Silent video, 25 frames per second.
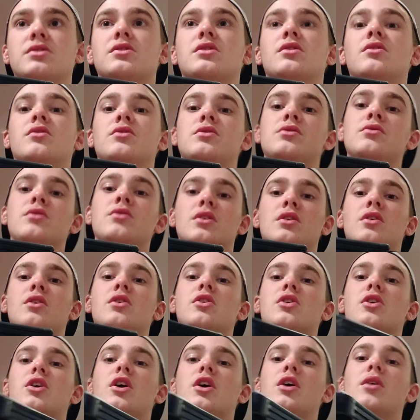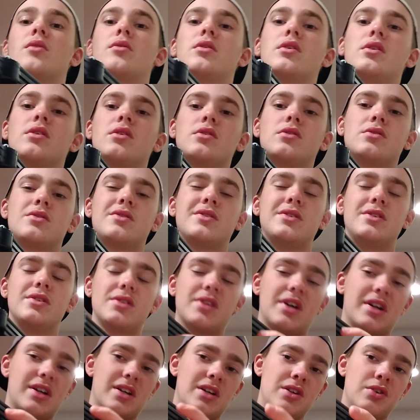so you can hook up to
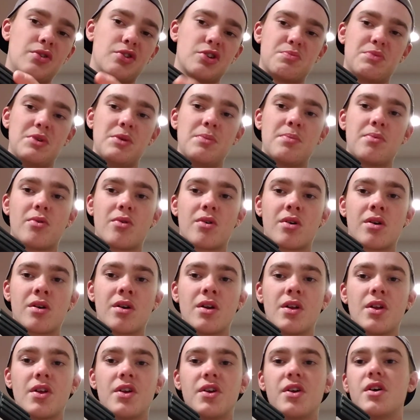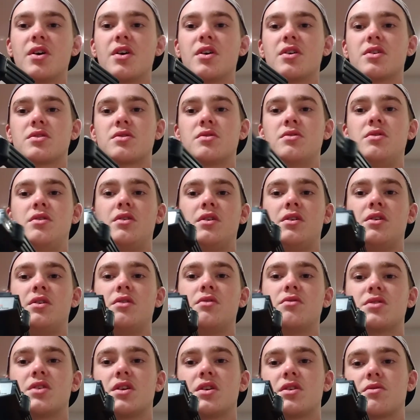like a USB port, so you can
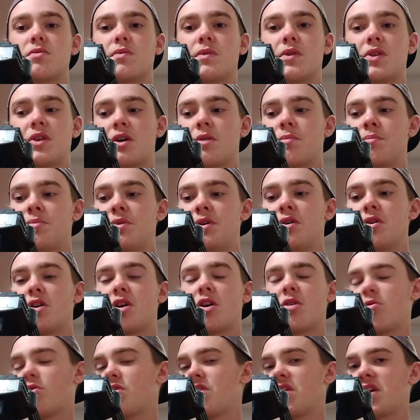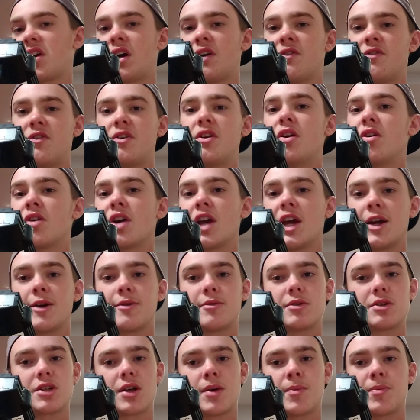use this with the computer with like a video game
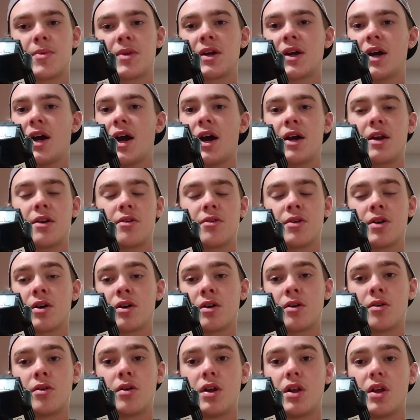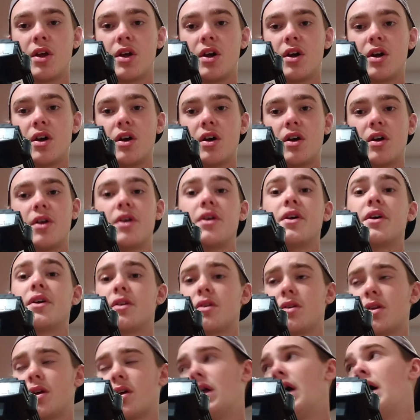or something. I don't know.
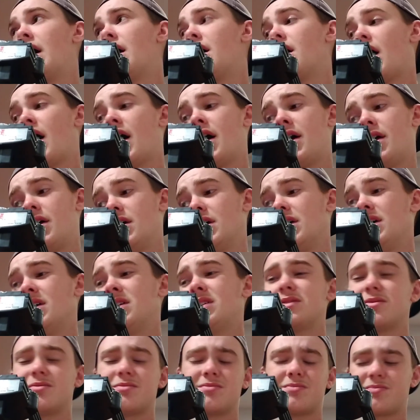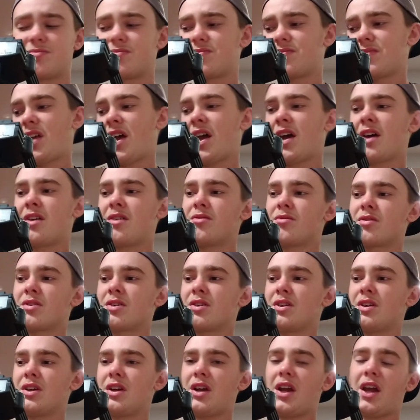I don't
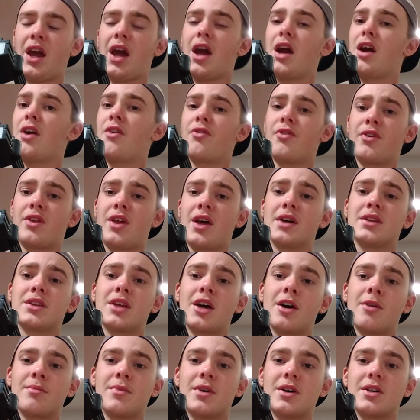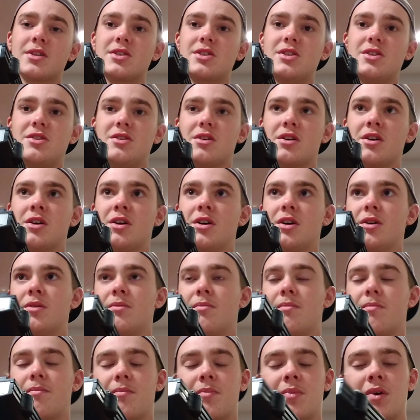really care for that much,
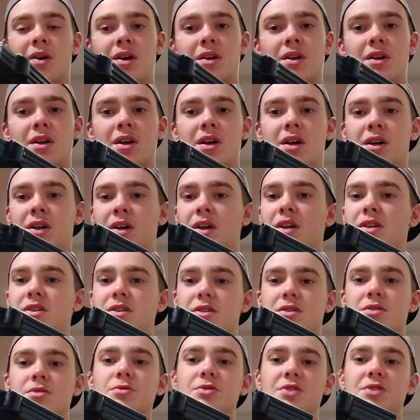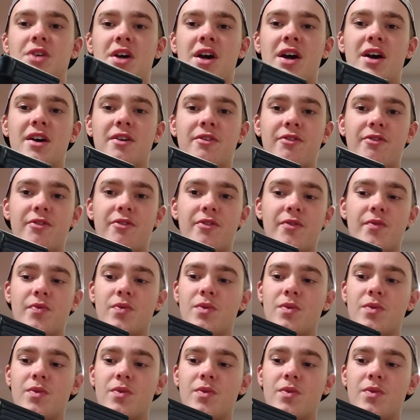but I guess it's cool to have.